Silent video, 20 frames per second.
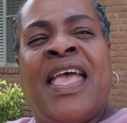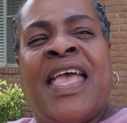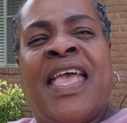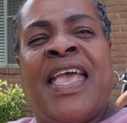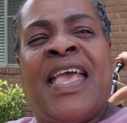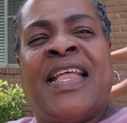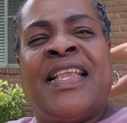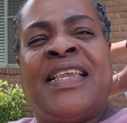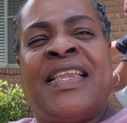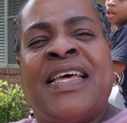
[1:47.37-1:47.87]

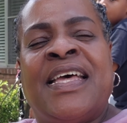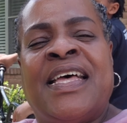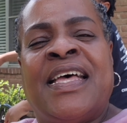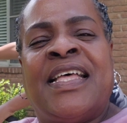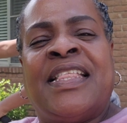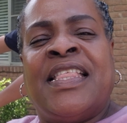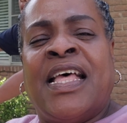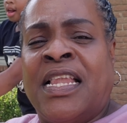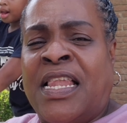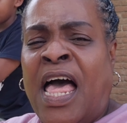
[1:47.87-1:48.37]
And
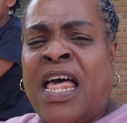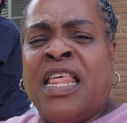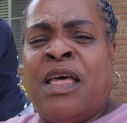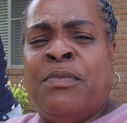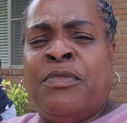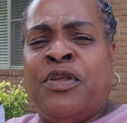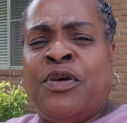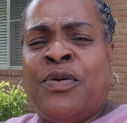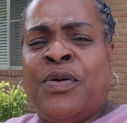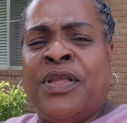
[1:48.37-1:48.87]
uh, a lot of
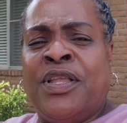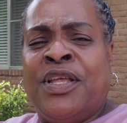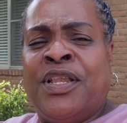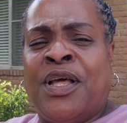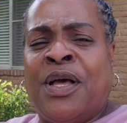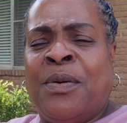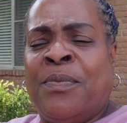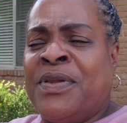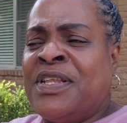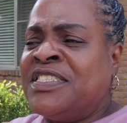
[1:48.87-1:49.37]
them do it, you
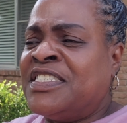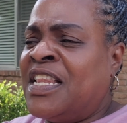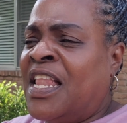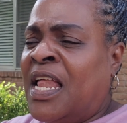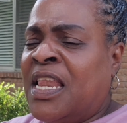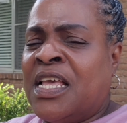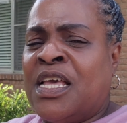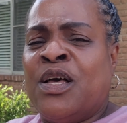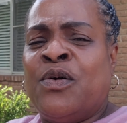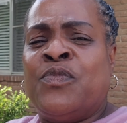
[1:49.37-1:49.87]
know, but there's a
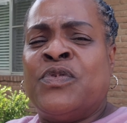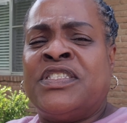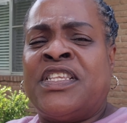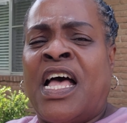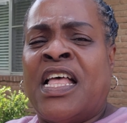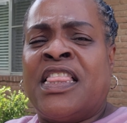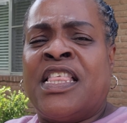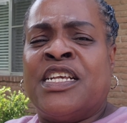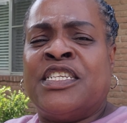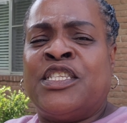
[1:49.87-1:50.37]
lot of good ones
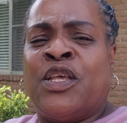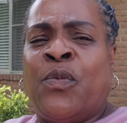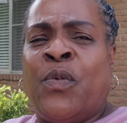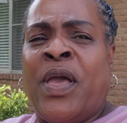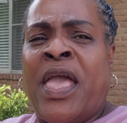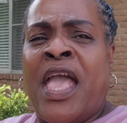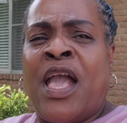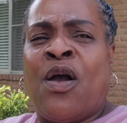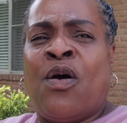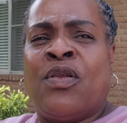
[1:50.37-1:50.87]
out there. So
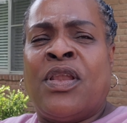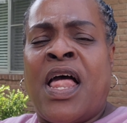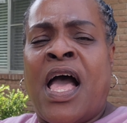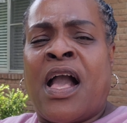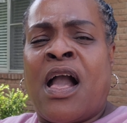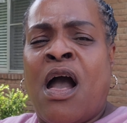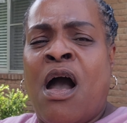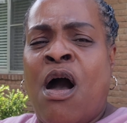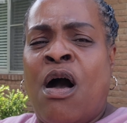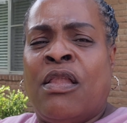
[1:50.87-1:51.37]
we ain't gonna
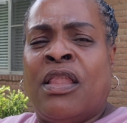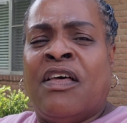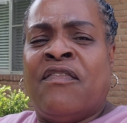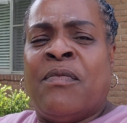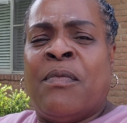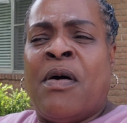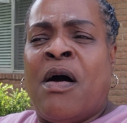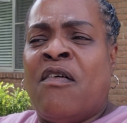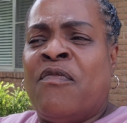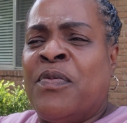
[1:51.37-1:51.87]
knock all
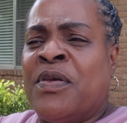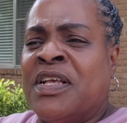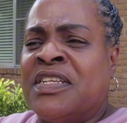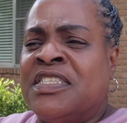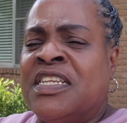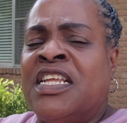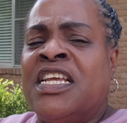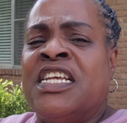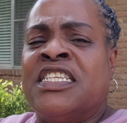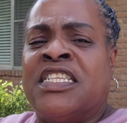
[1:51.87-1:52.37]
of them off
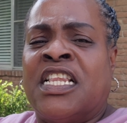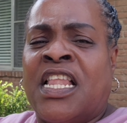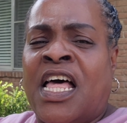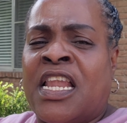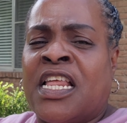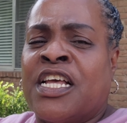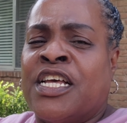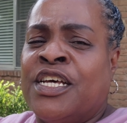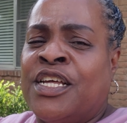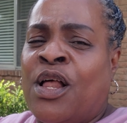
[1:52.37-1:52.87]
because it is a
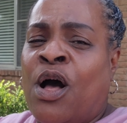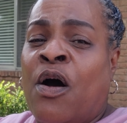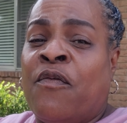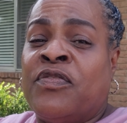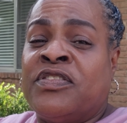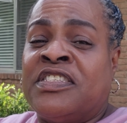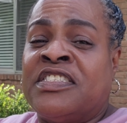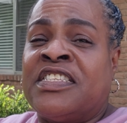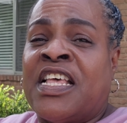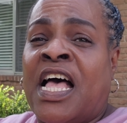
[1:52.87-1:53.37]
lot of good
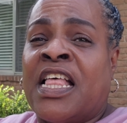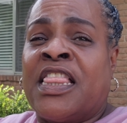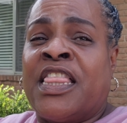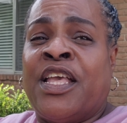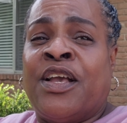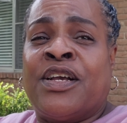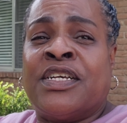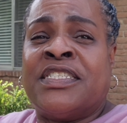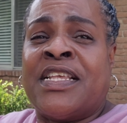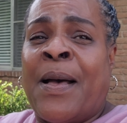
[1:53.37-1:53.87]
officers out
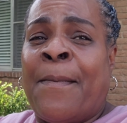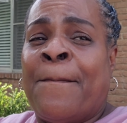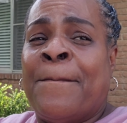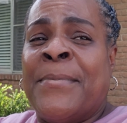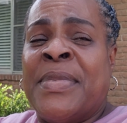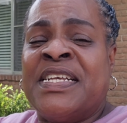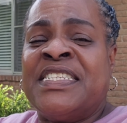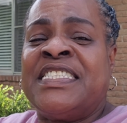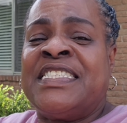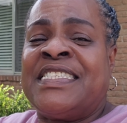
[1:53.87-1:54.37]
there. Because I
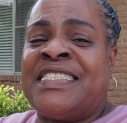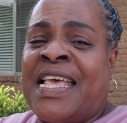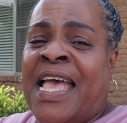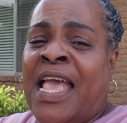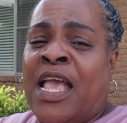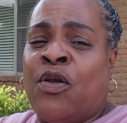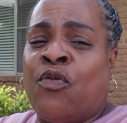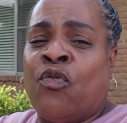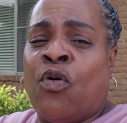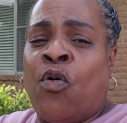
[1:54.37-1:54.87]
must
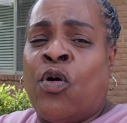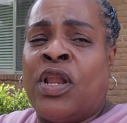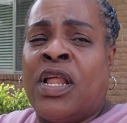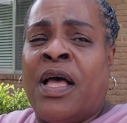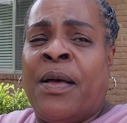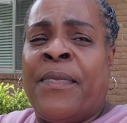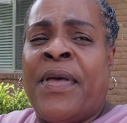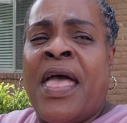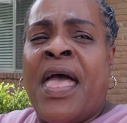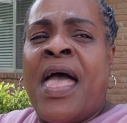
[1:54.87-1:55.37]
say, growing
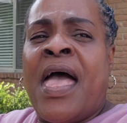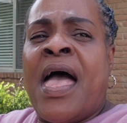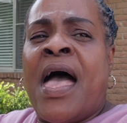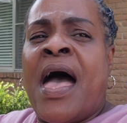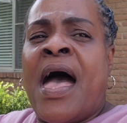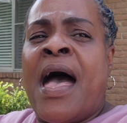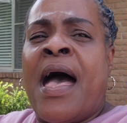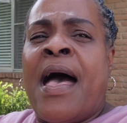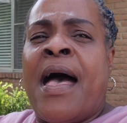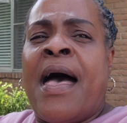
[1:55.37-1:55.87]
up,
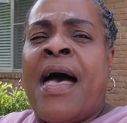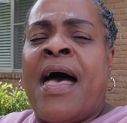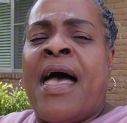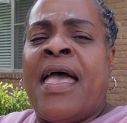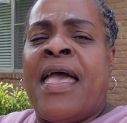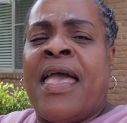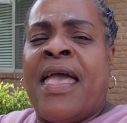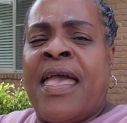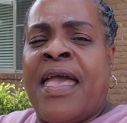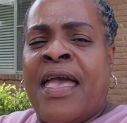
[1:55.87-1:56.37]
I
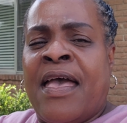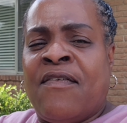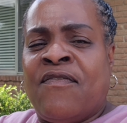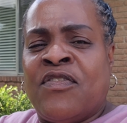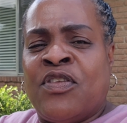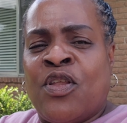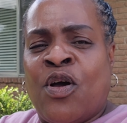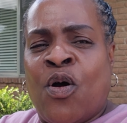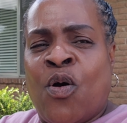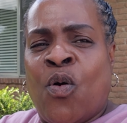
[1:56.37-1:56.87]
have
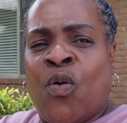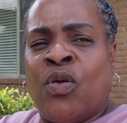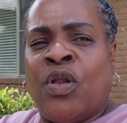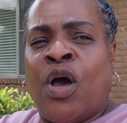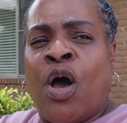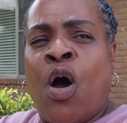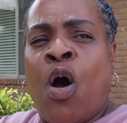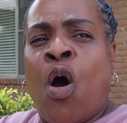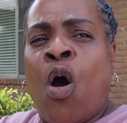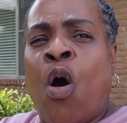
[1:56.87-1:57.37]
known
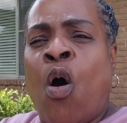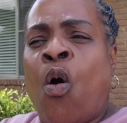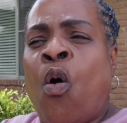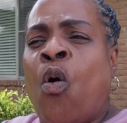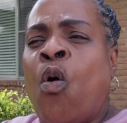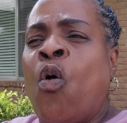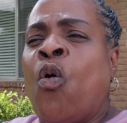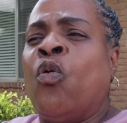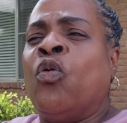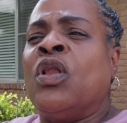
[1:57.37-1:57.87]
a
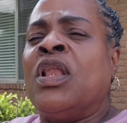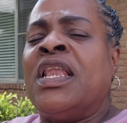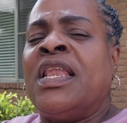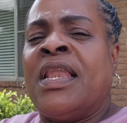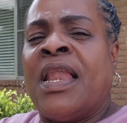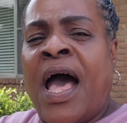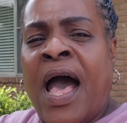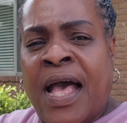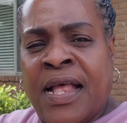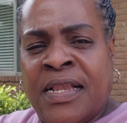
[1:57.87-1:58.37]
whole
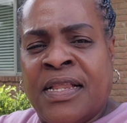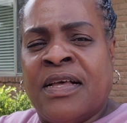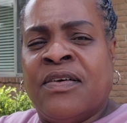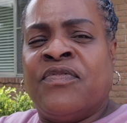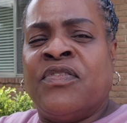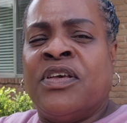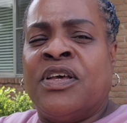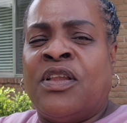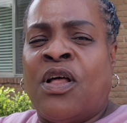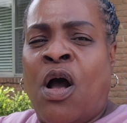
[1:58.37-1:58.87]
lot
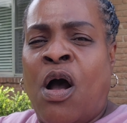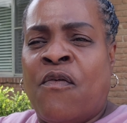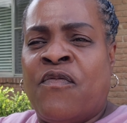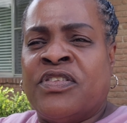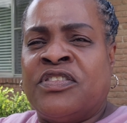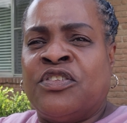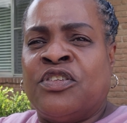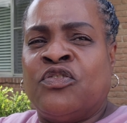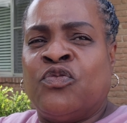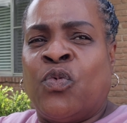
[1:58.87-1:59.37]
of good
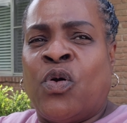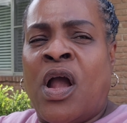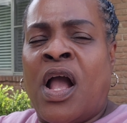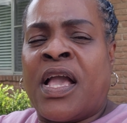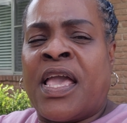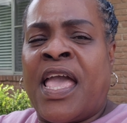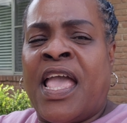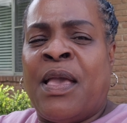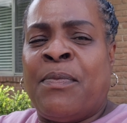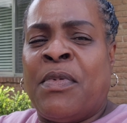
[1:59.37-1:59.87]
officers where I
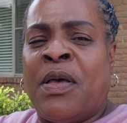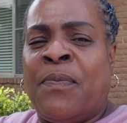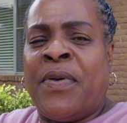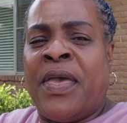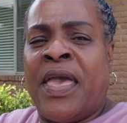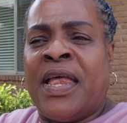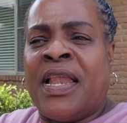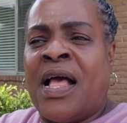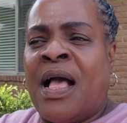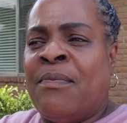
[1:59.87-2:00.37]
came
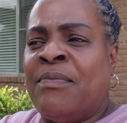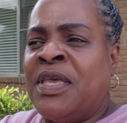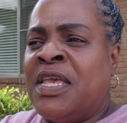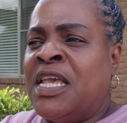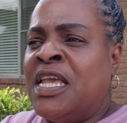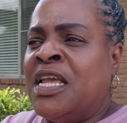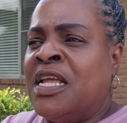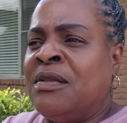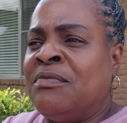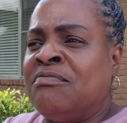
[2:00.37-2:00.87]
at. I
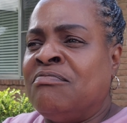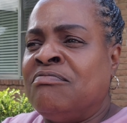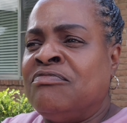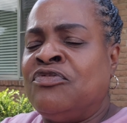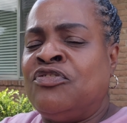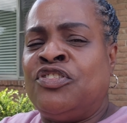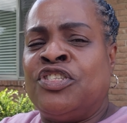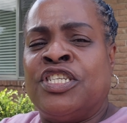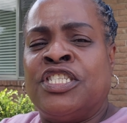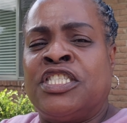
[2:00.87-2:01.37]
mean,
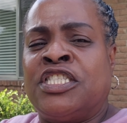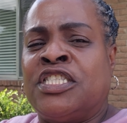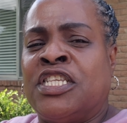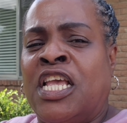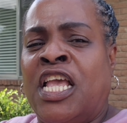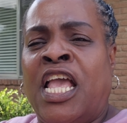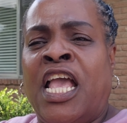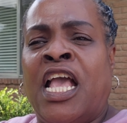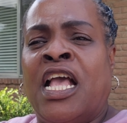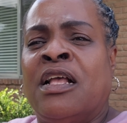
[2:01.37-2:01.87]
just
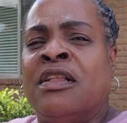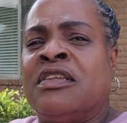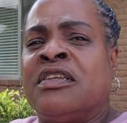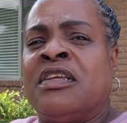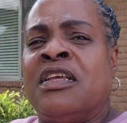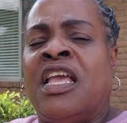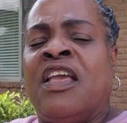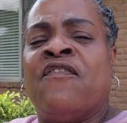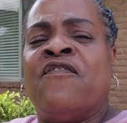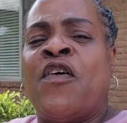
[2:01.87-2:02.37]

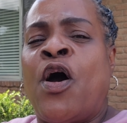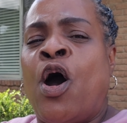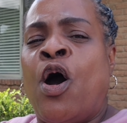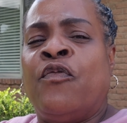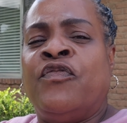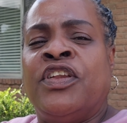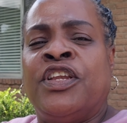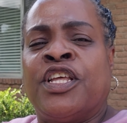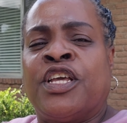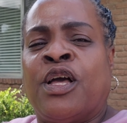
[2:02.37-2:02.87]

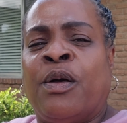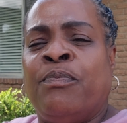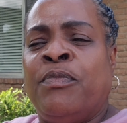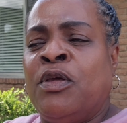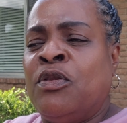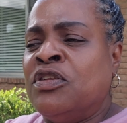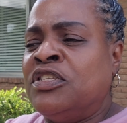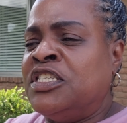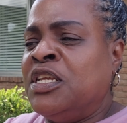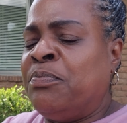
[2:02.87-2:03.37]
involved in the
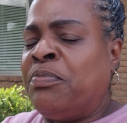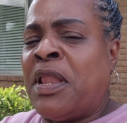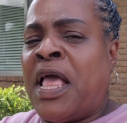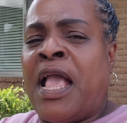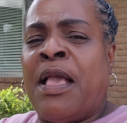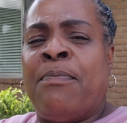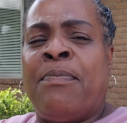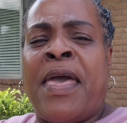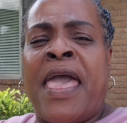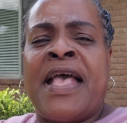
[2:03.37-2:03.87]
community,
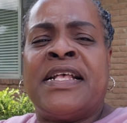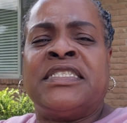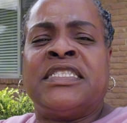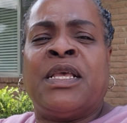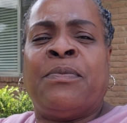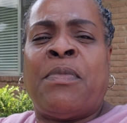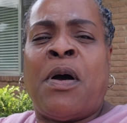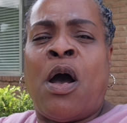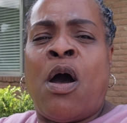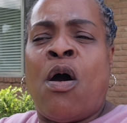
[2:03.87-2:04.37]
played
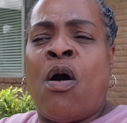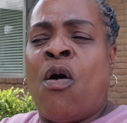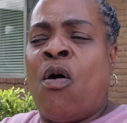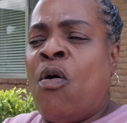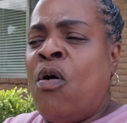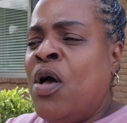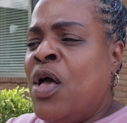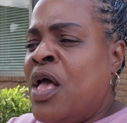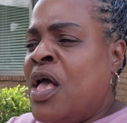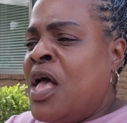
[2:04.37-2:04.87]

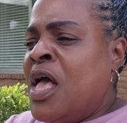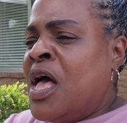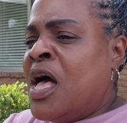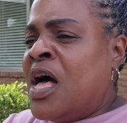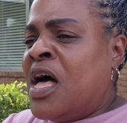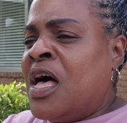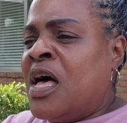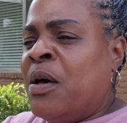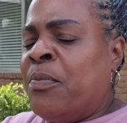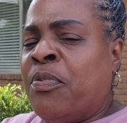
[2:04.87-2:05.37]
basketball,
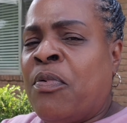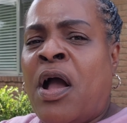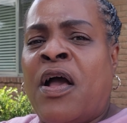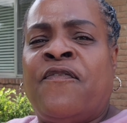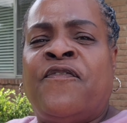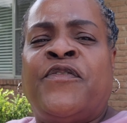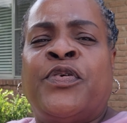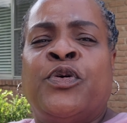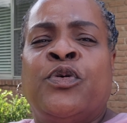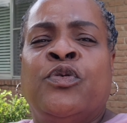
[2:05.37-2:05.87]
uh,
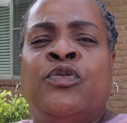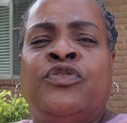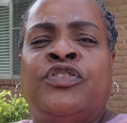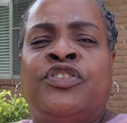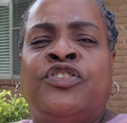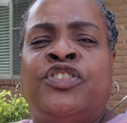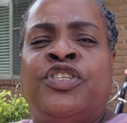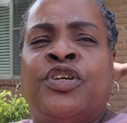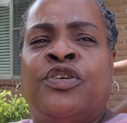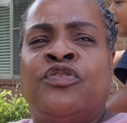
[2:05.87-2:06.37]
brought food
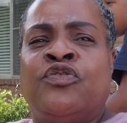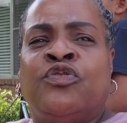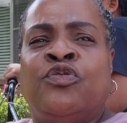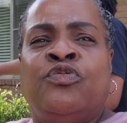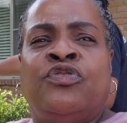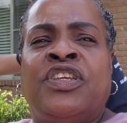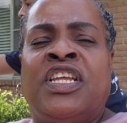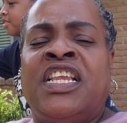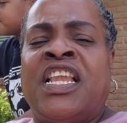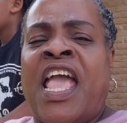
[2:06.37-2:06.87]
to children
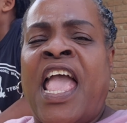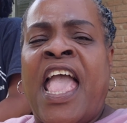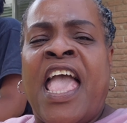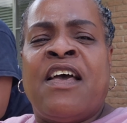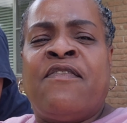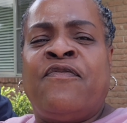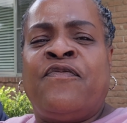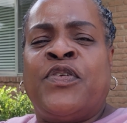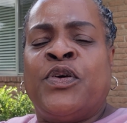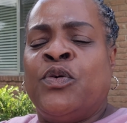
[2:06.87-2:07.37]
who didn't
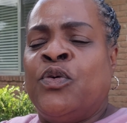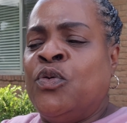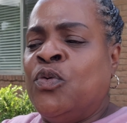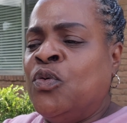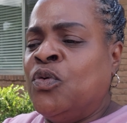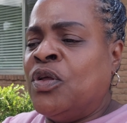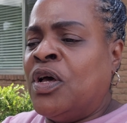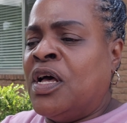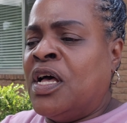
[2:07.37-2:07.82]
have food.